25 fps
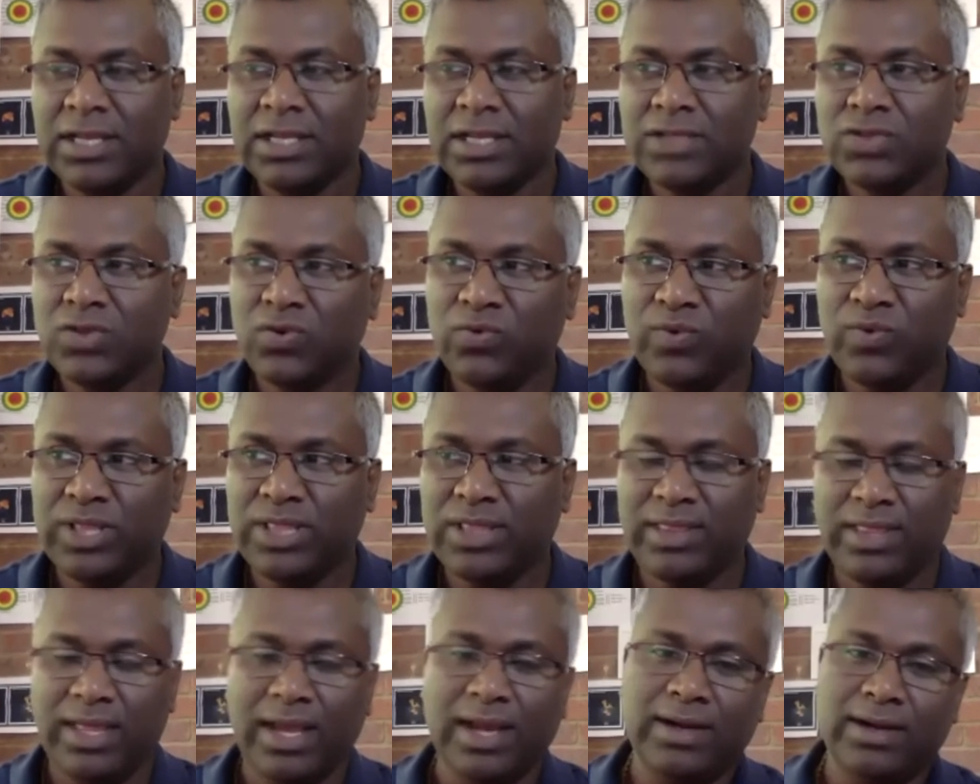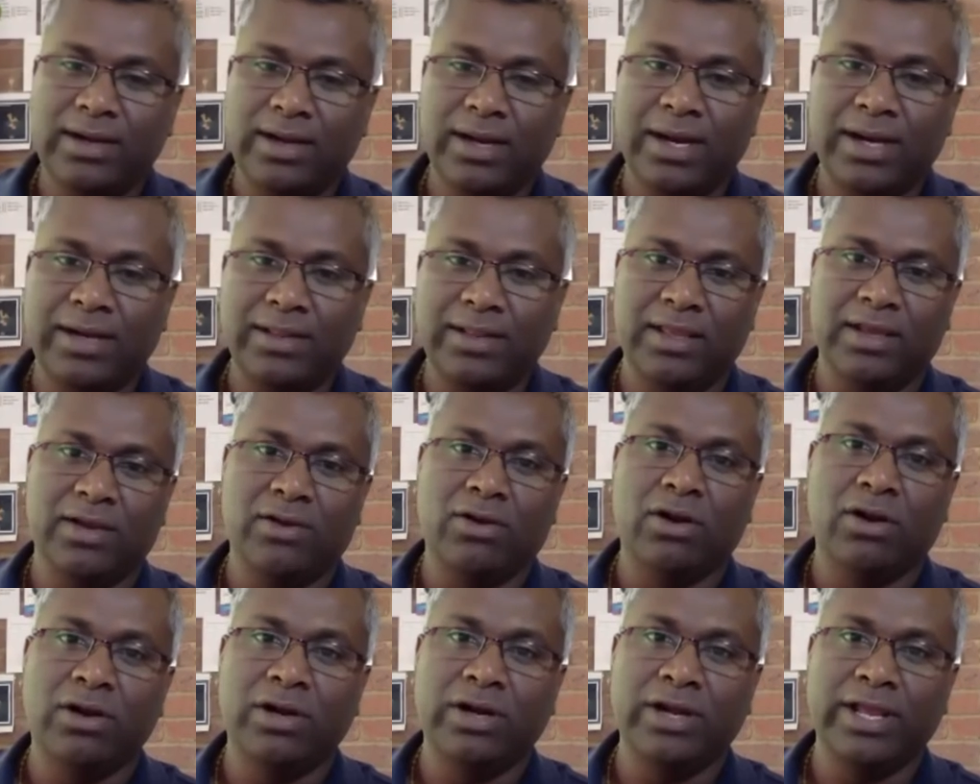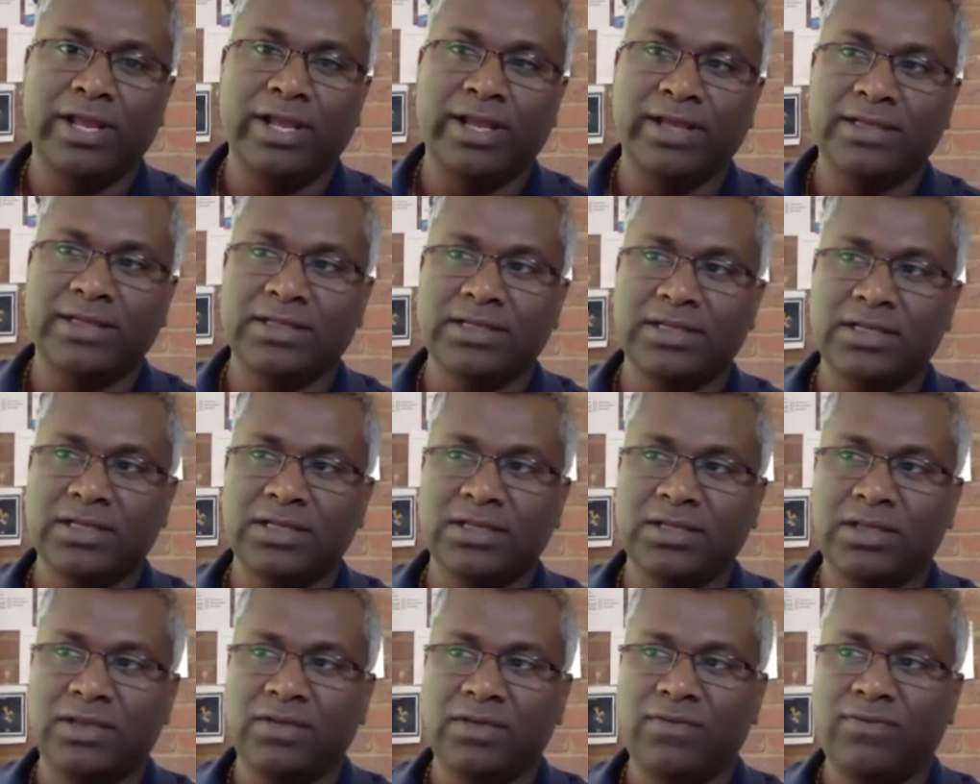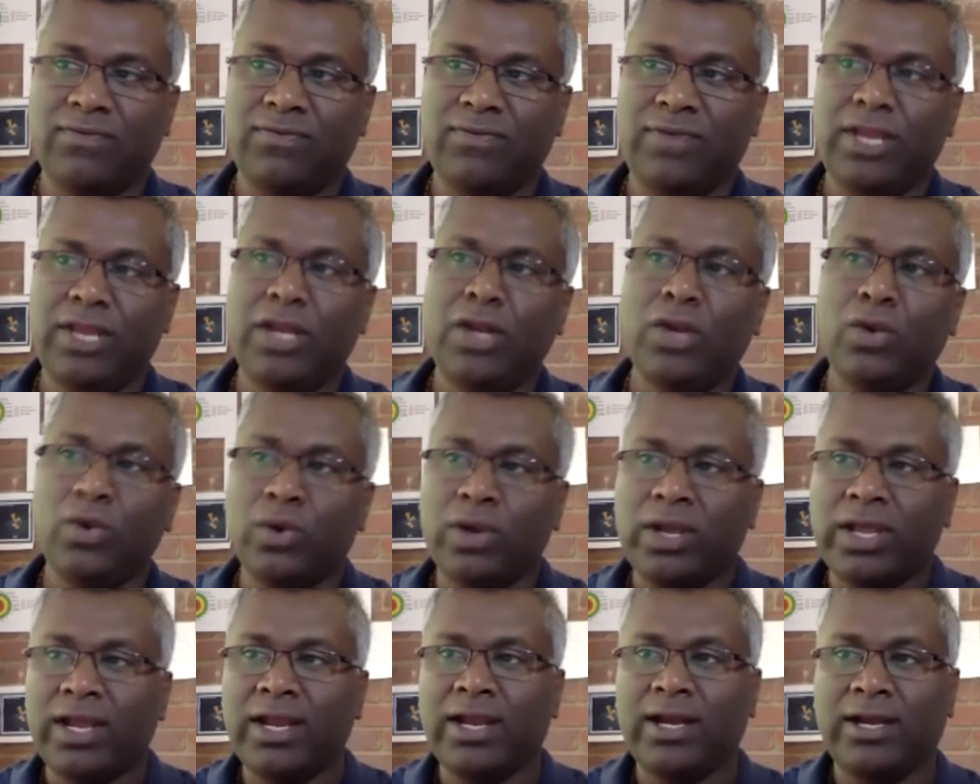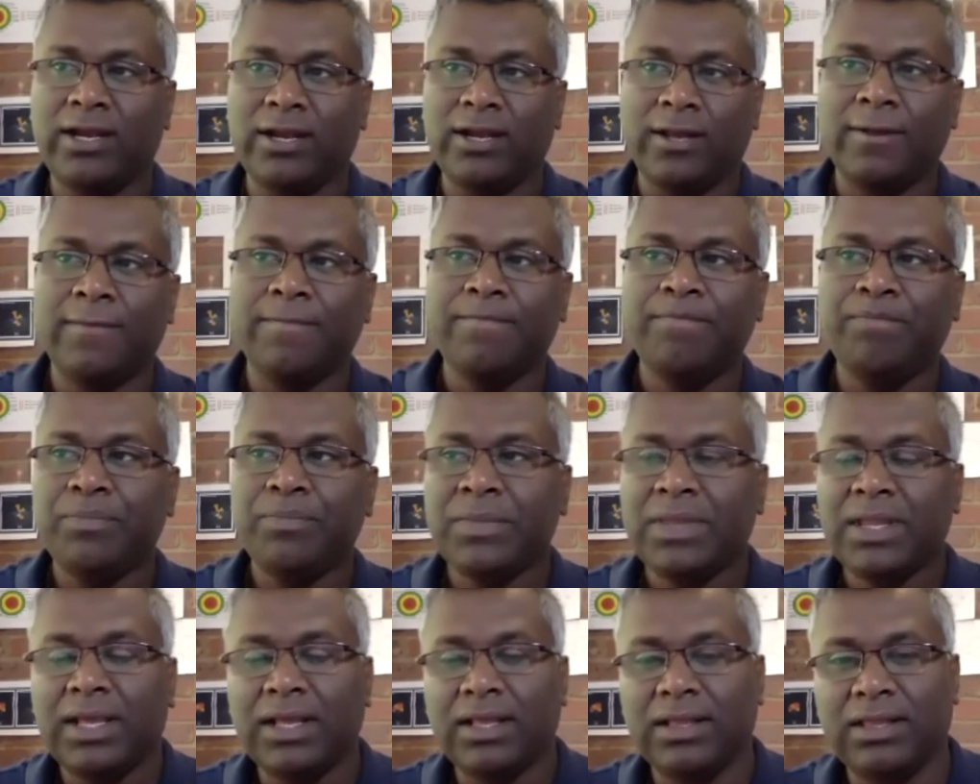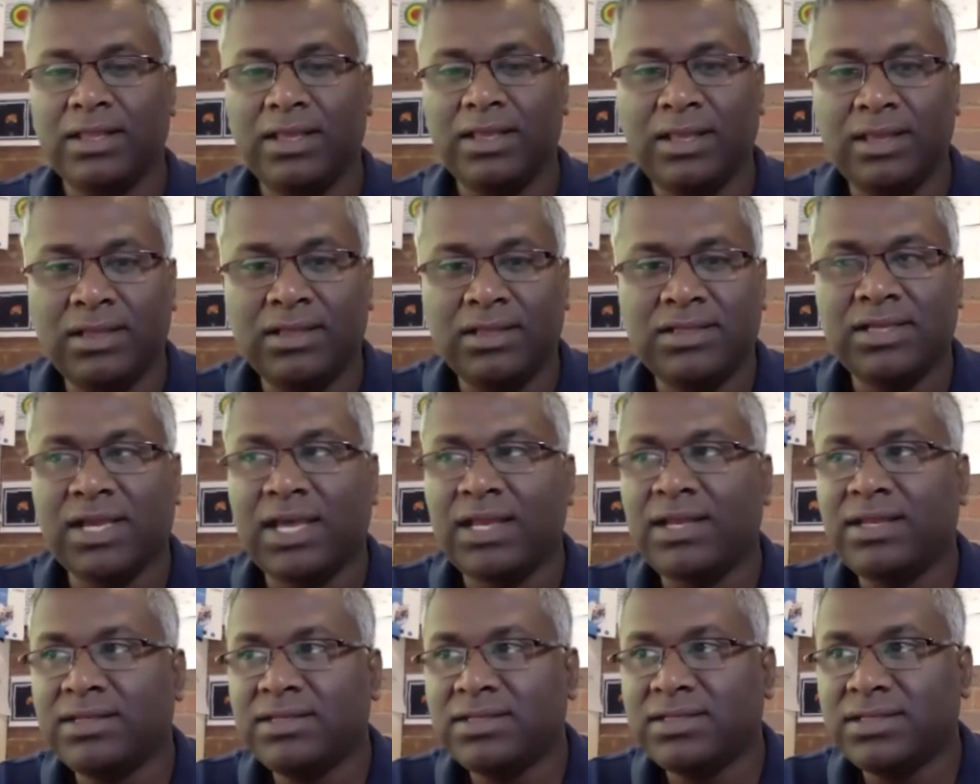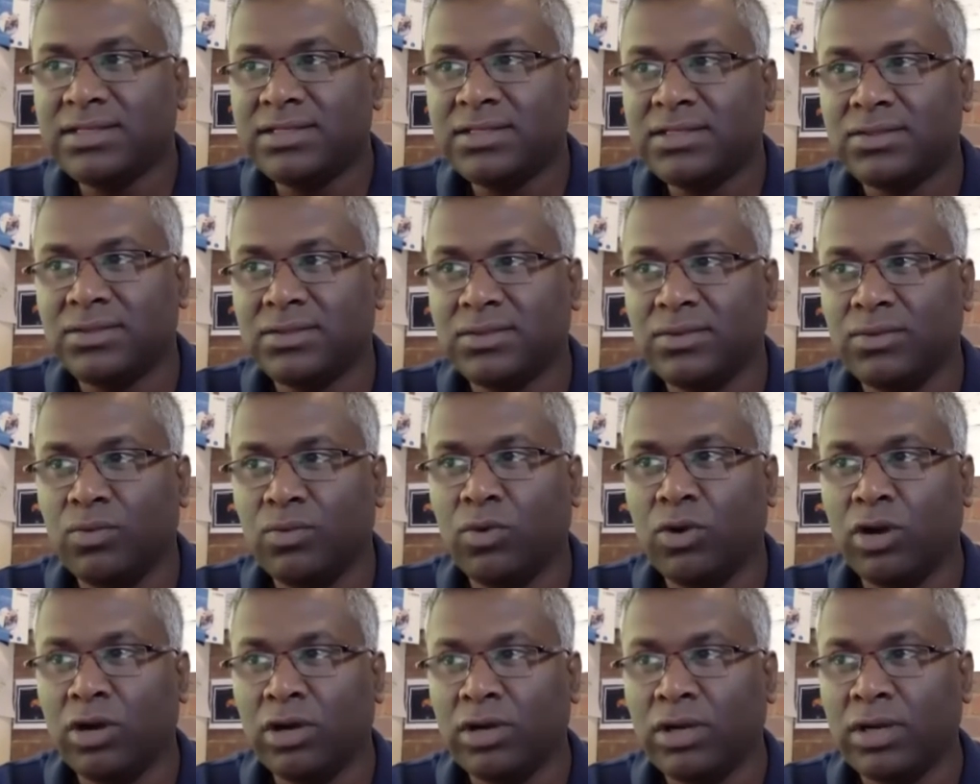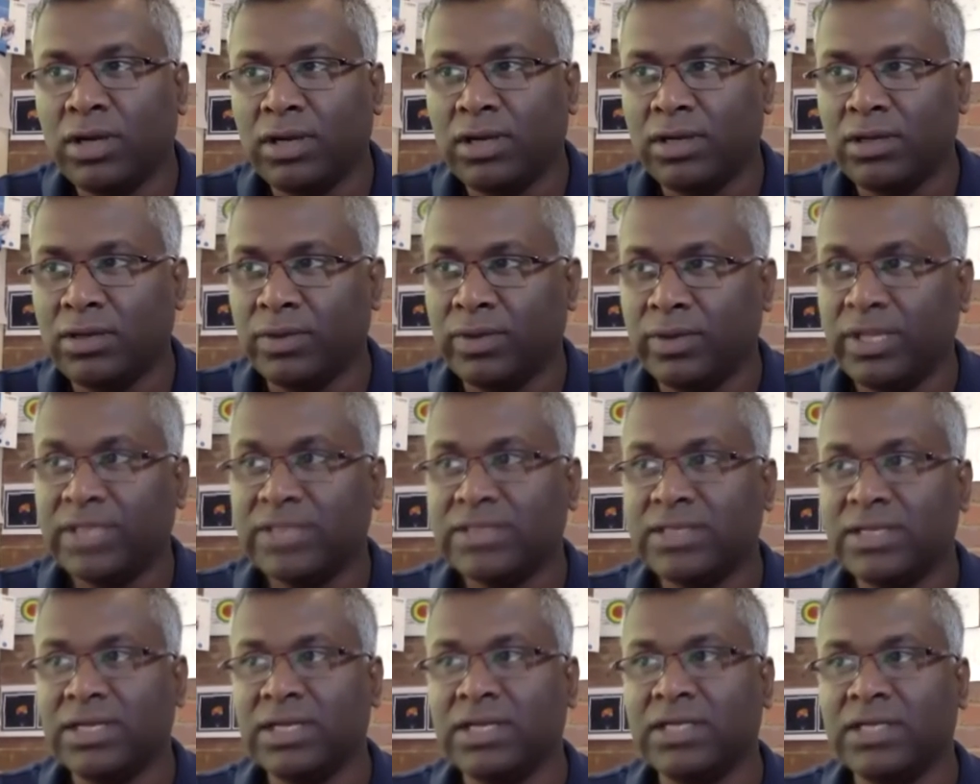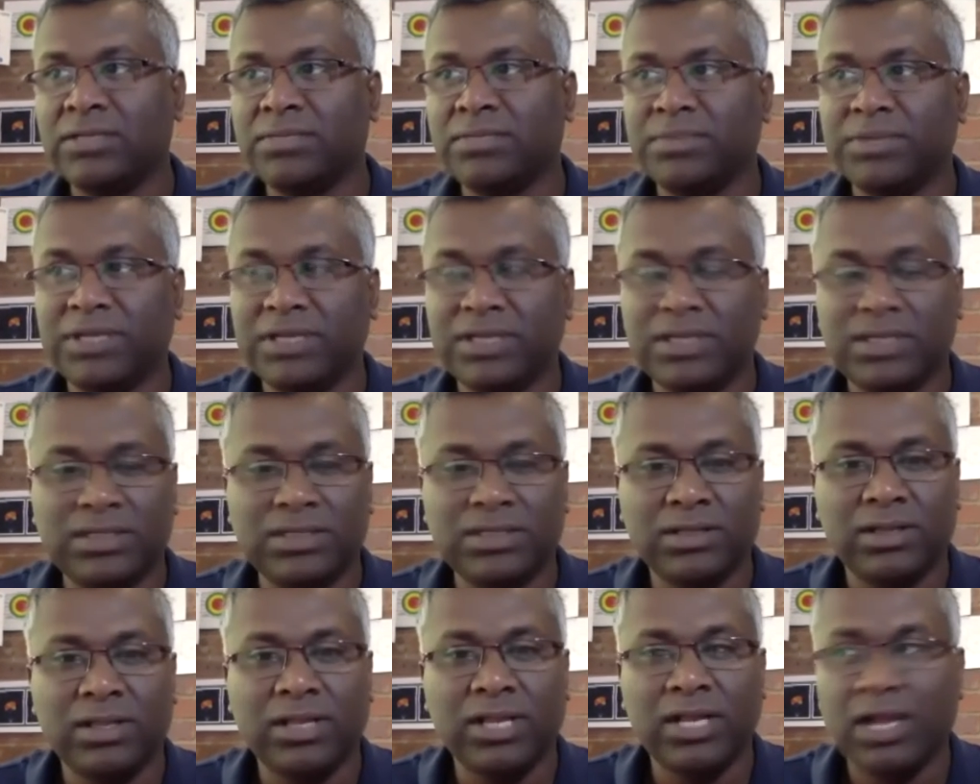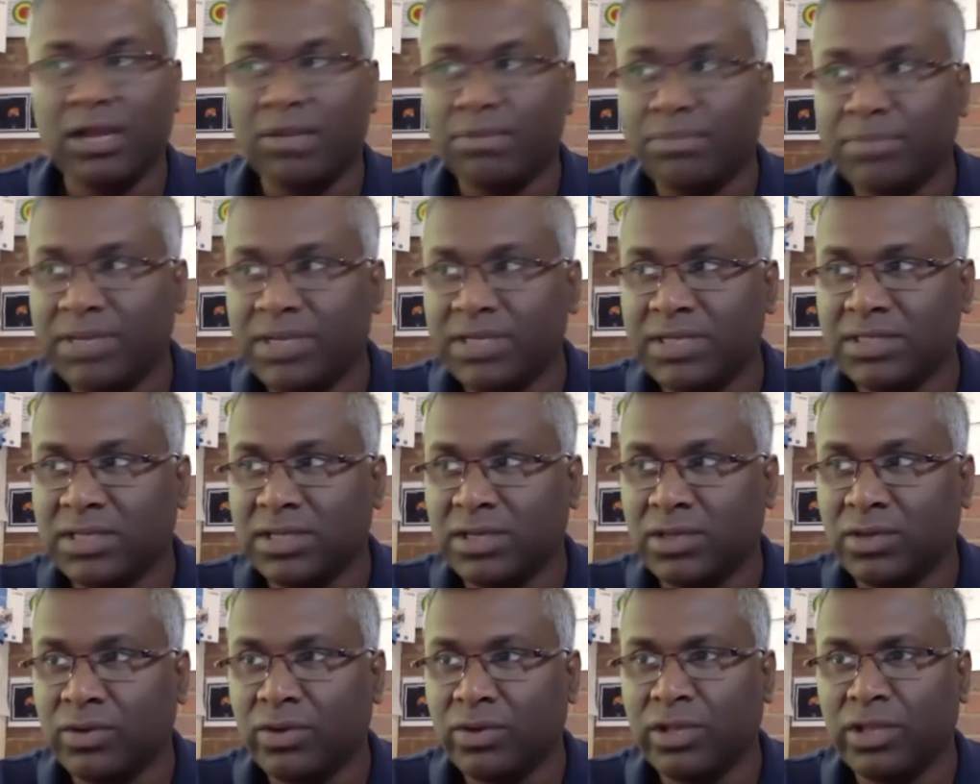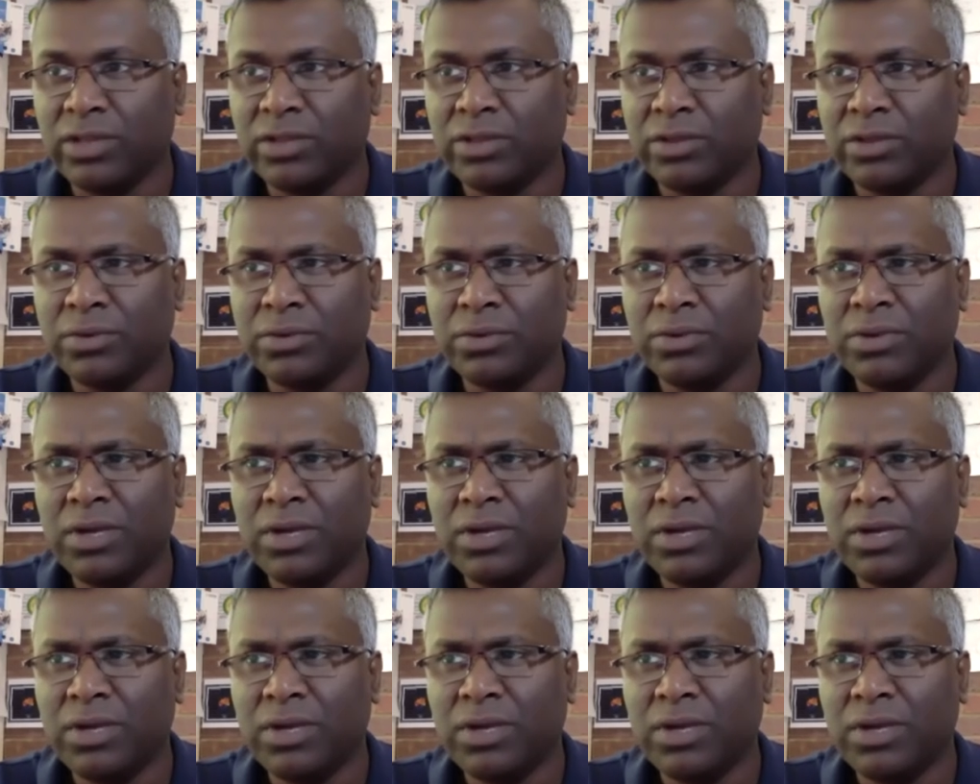So with that at the context, if we look at the challenges what today's entrepreneurs or the companies are going through,